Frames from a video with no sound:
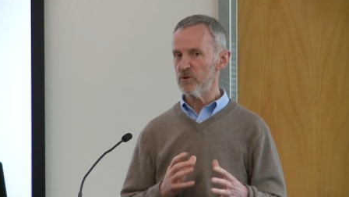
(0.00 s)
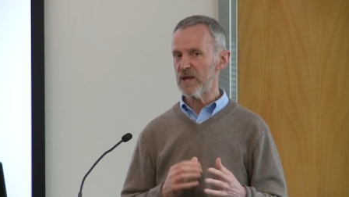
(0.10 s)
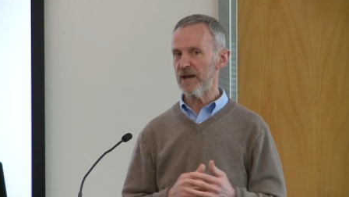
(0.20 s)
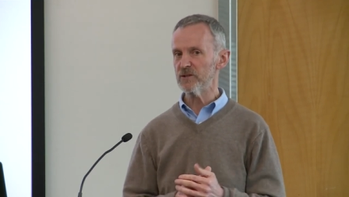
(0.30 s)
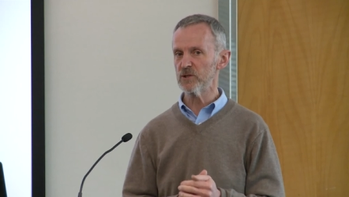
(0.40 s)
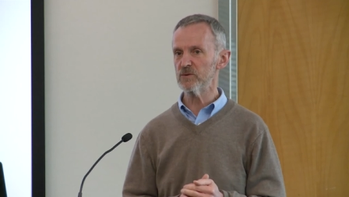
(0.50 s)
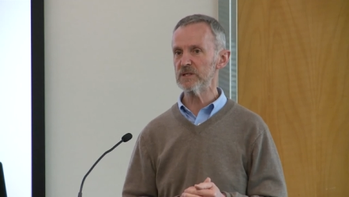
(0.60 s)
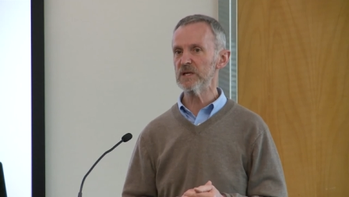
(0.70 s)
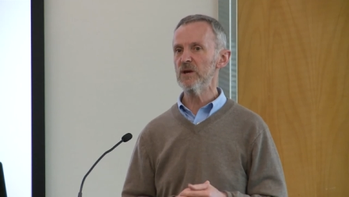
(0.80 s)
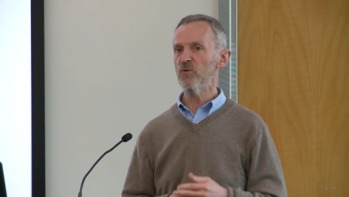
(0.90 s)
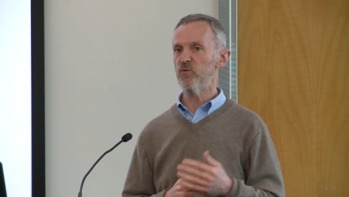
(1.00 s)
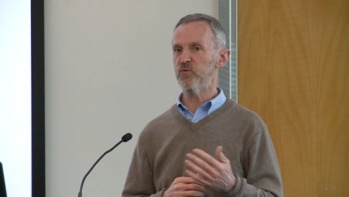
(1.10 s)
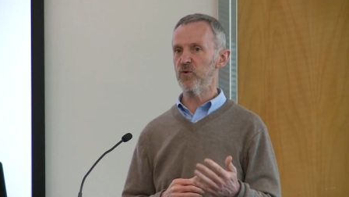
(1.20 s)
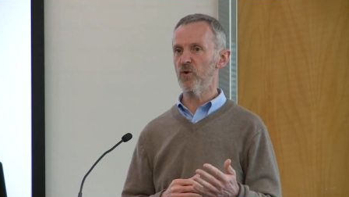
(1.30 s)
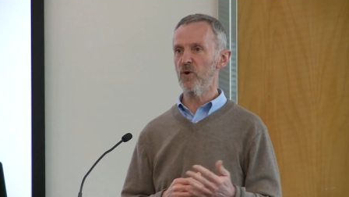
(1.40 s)
You can do it
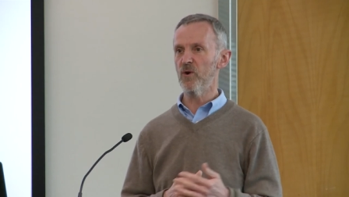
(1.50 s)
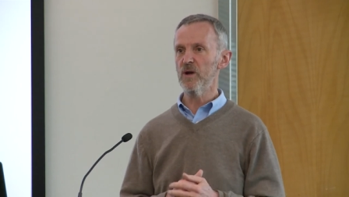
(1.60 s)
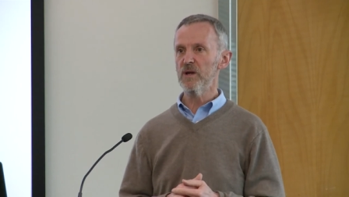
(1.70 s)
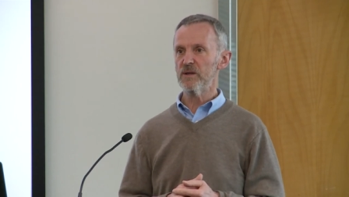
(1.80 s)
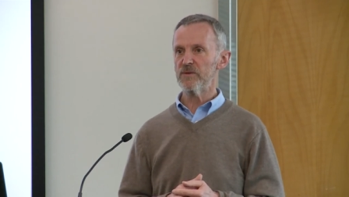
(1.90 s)
for